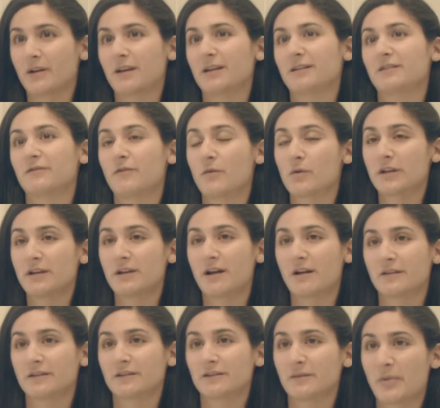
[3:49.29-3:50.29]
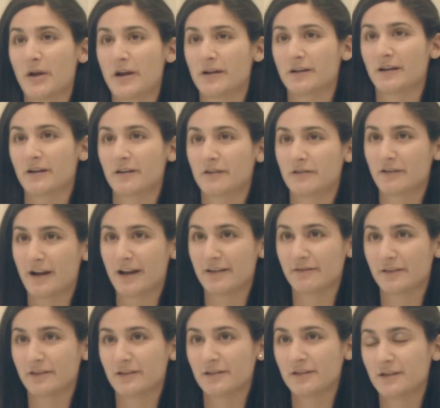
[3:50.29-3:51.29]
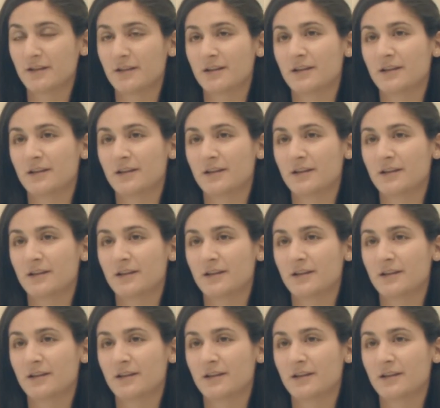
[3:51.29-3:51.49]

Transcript: it's $40 upon our arrival.